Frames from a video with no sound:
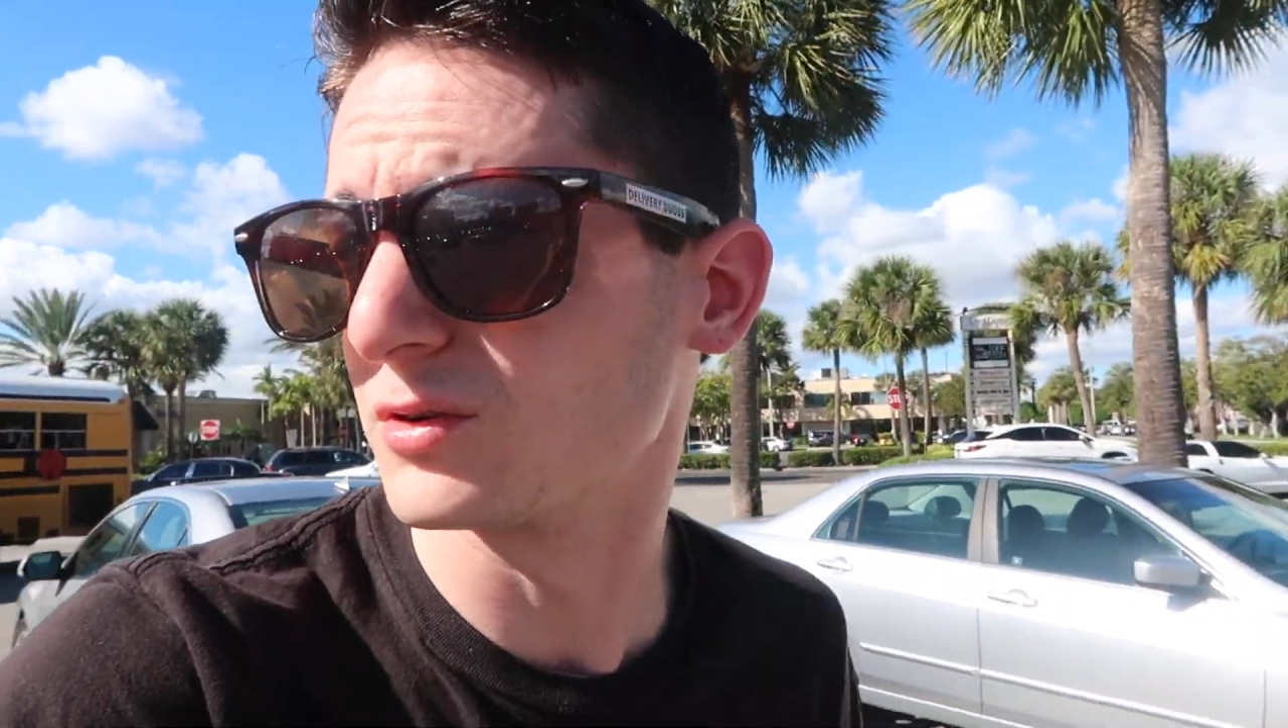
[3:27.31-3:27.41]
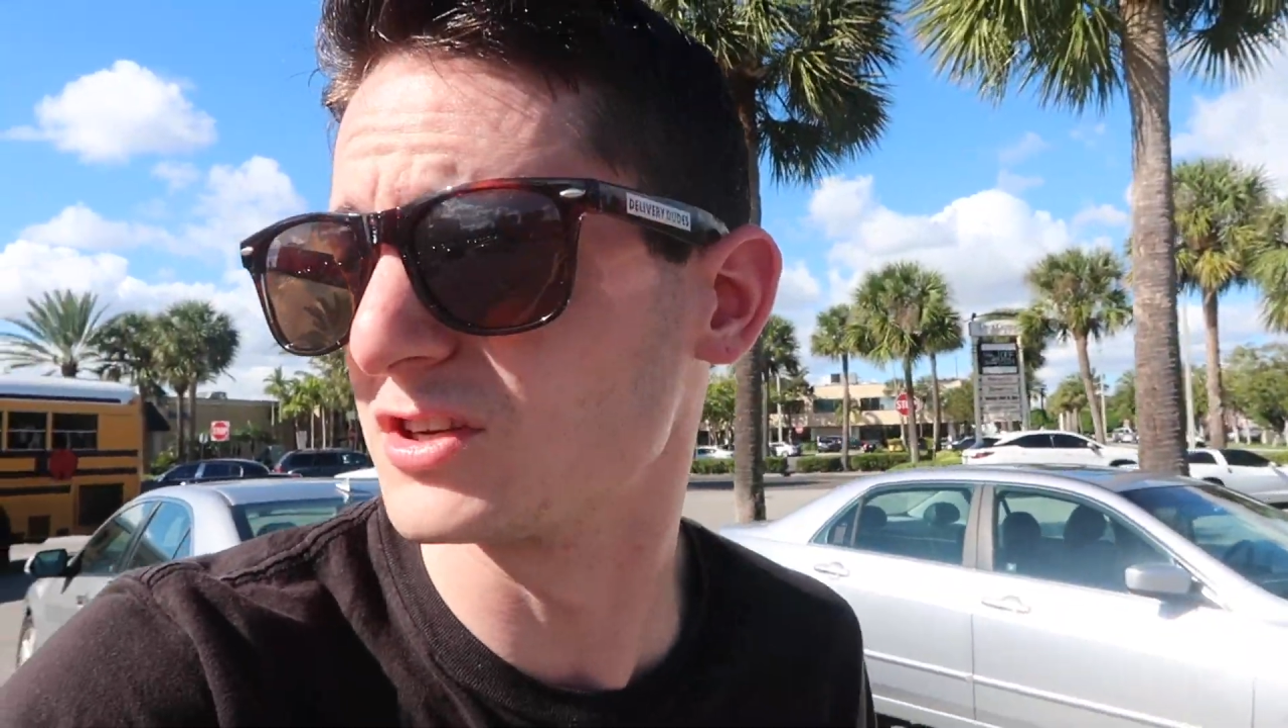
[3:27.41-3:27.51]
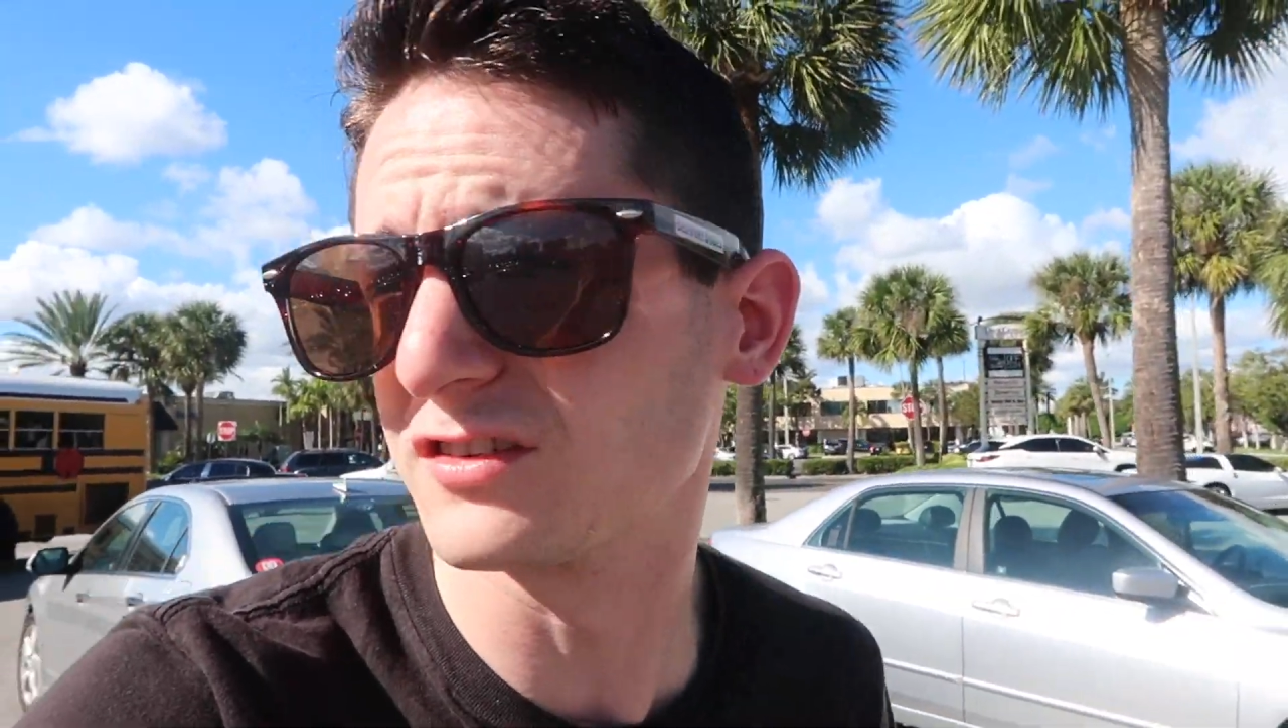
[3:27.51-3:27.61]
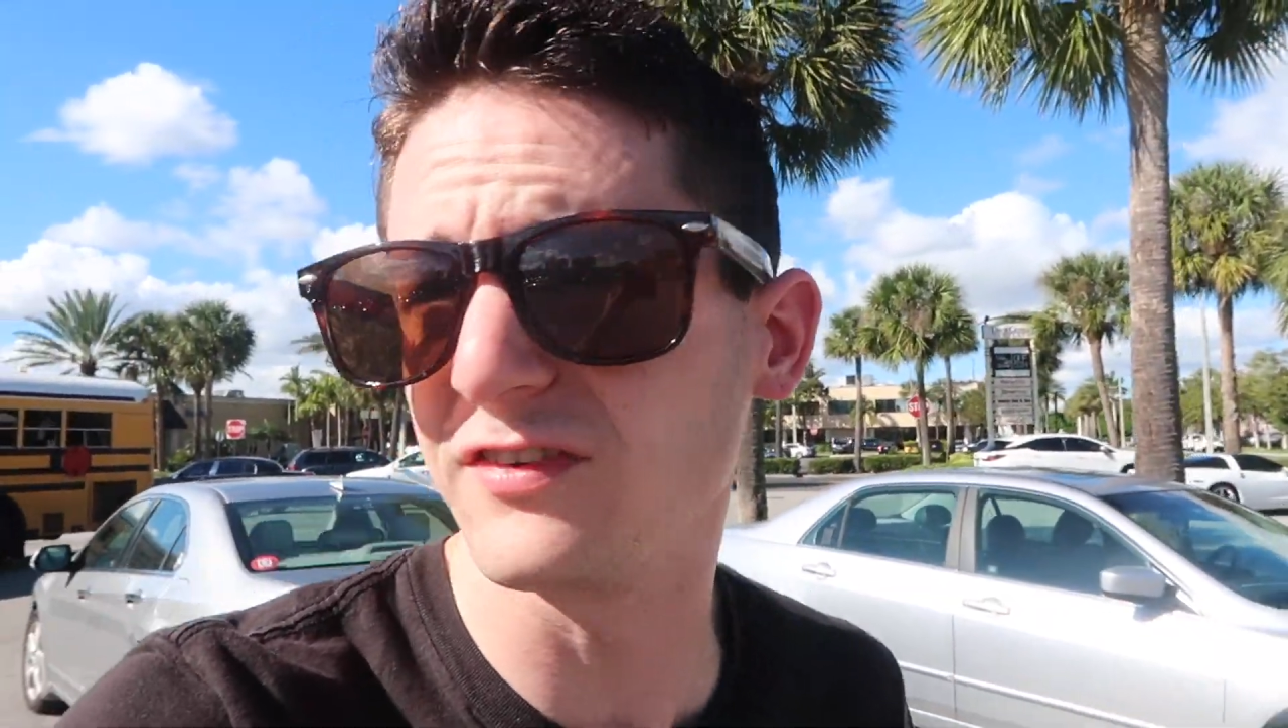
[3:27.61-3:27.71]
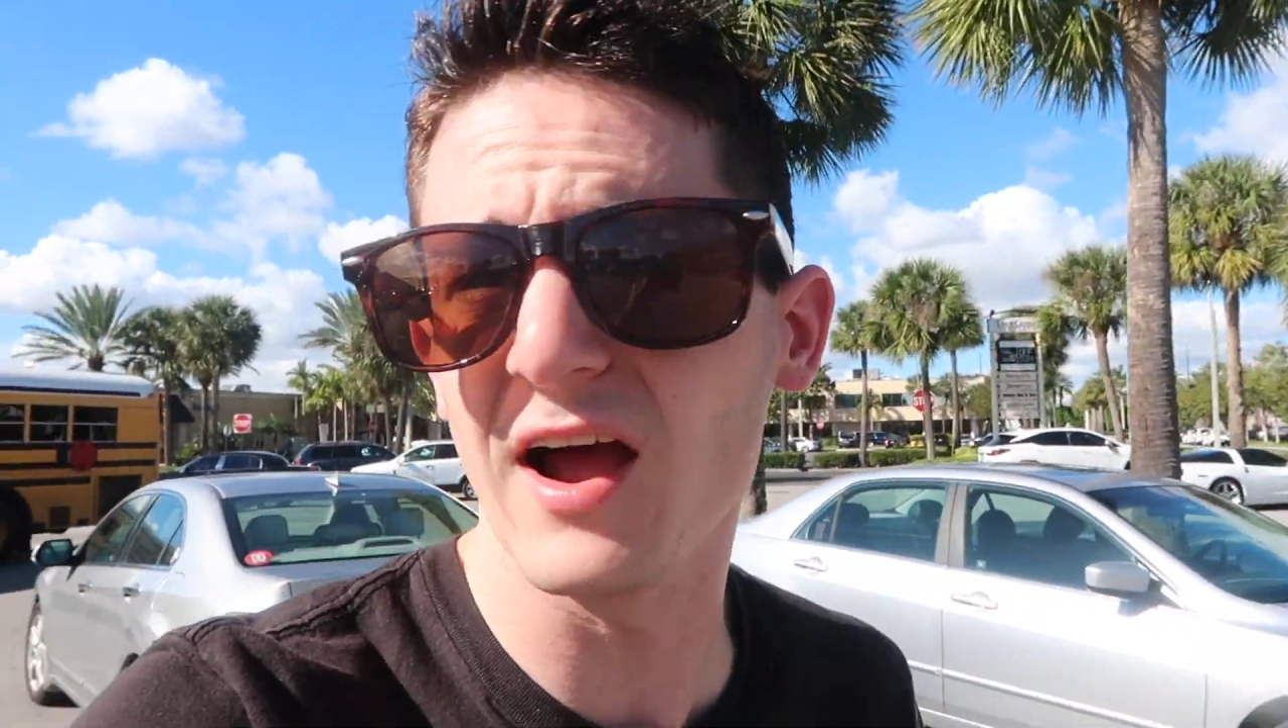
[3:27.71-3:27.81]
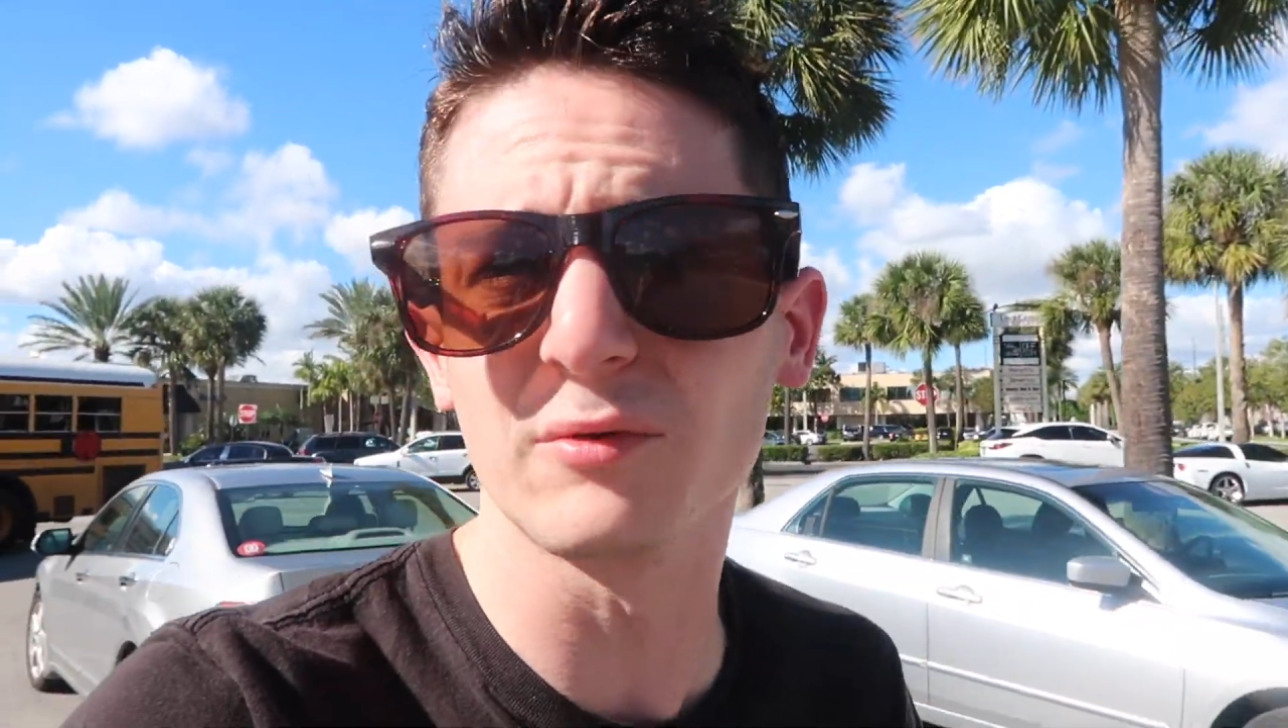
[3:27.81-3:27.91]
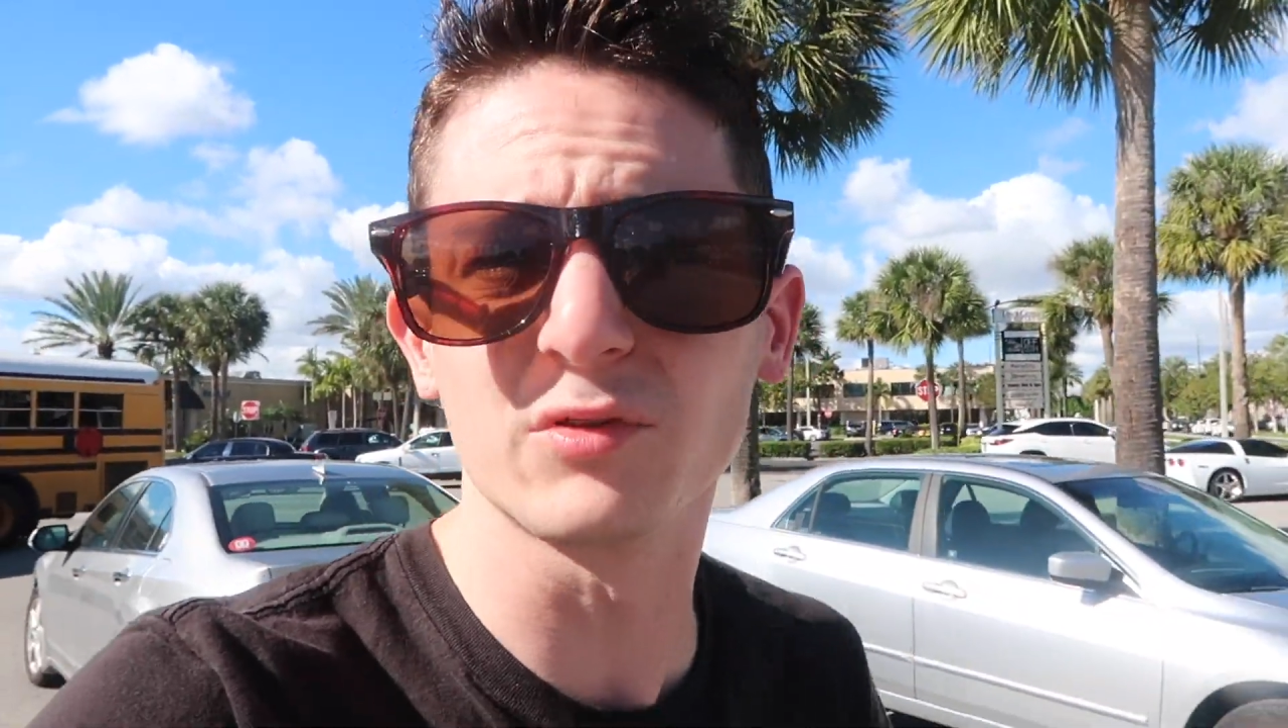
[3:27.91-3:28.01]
which is fine